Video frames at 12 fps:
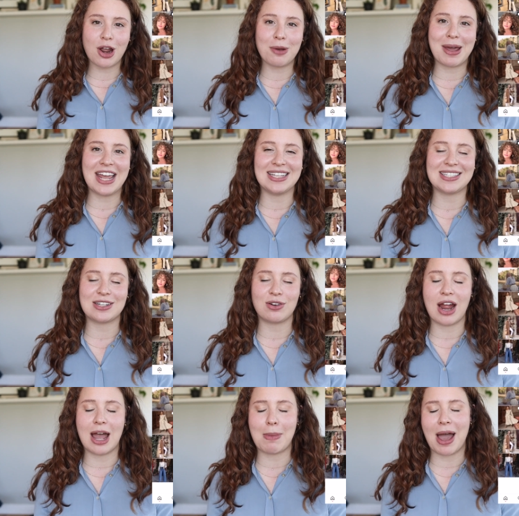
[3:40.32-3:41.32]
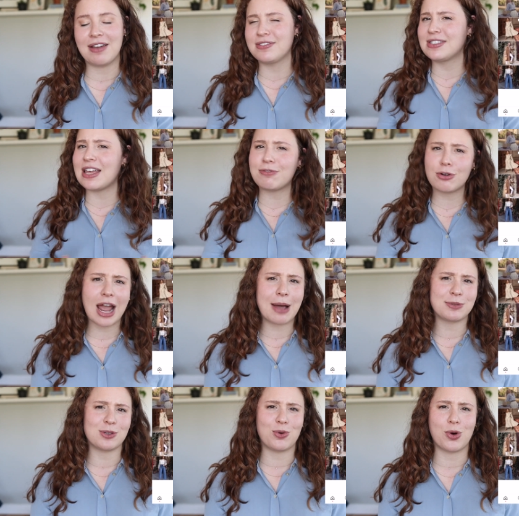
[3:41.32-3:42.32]
on my Instagram. I have several
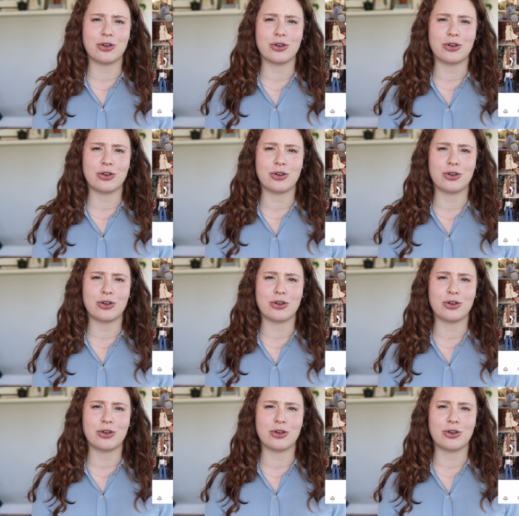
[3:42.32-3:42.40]
capsule